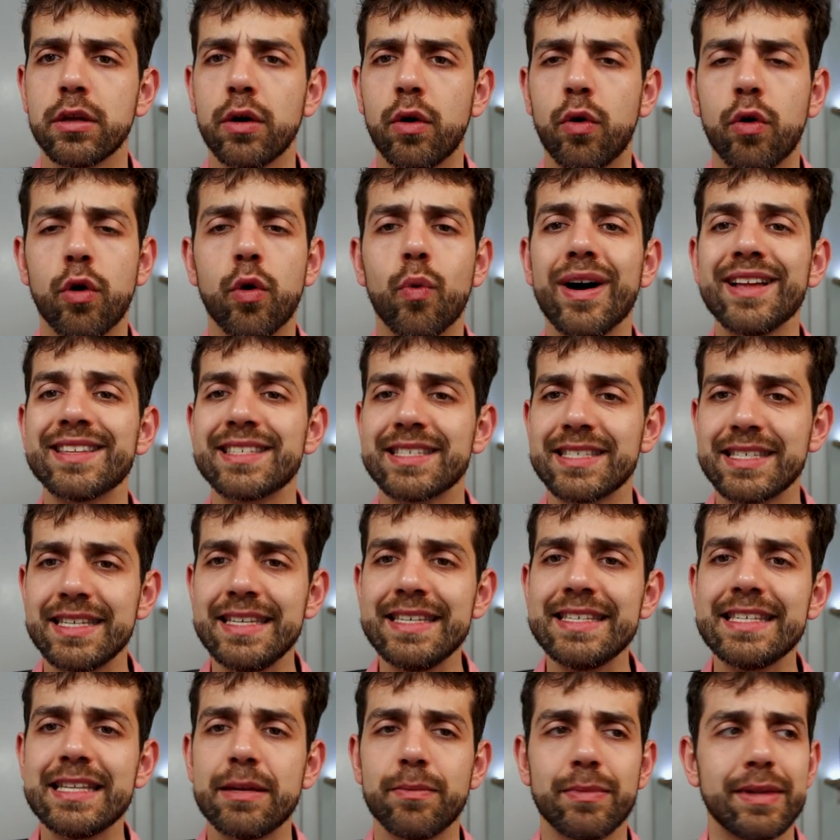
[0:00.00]
or what
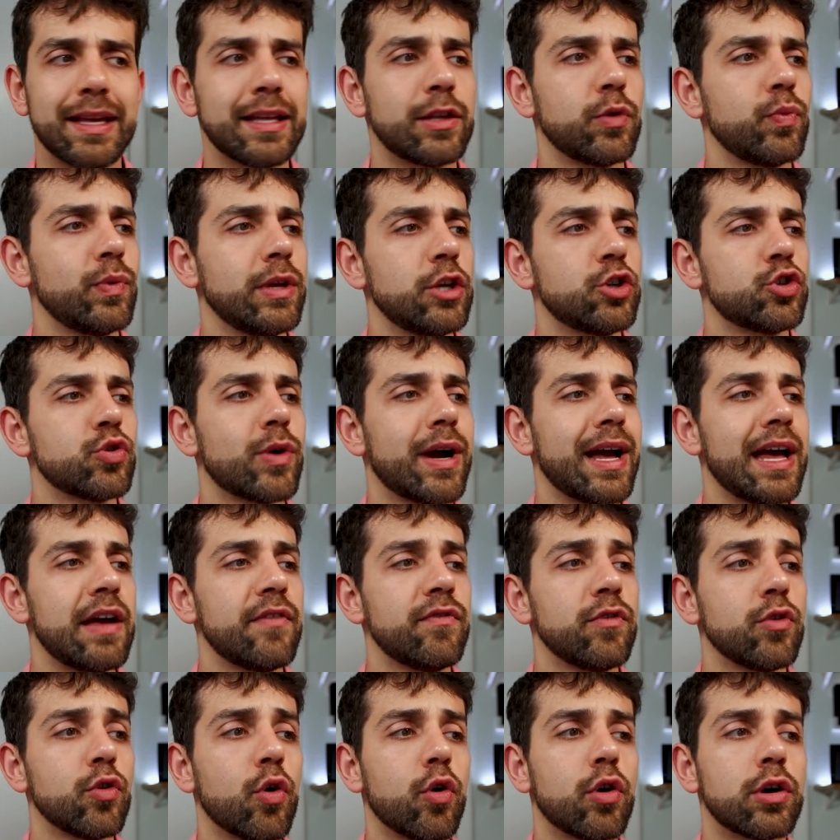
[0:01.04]
system that we need to
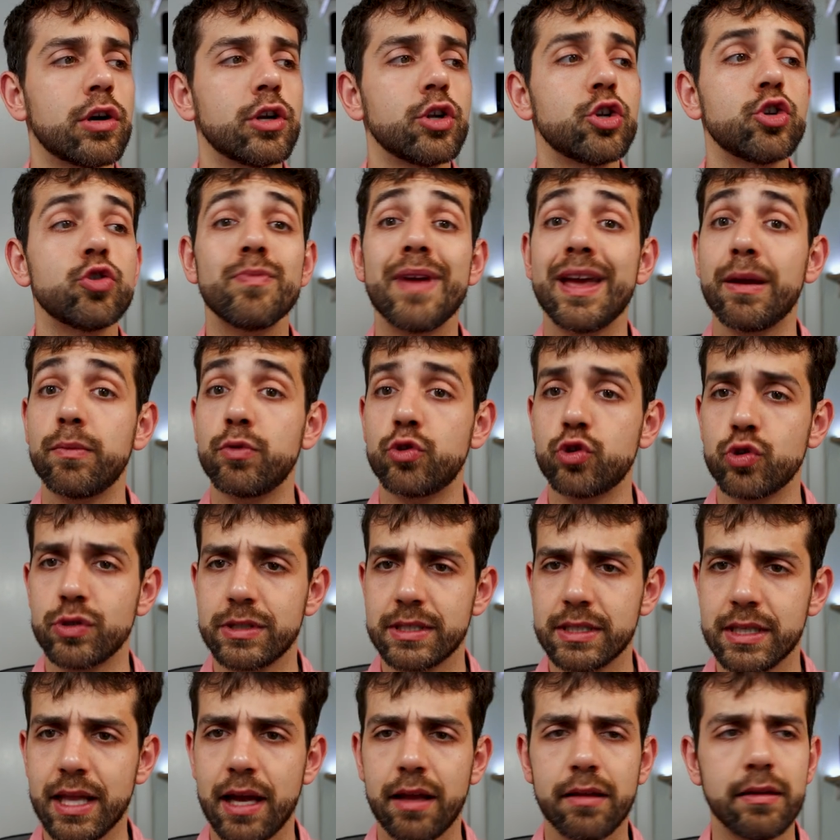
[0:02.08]
have in order to be able to
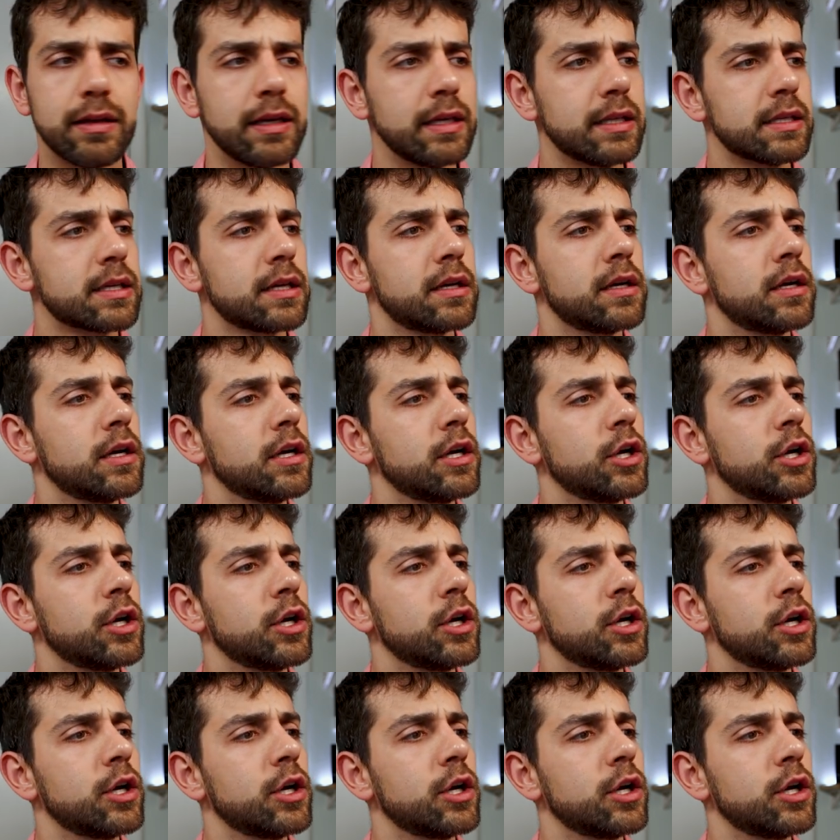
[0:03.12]
install it.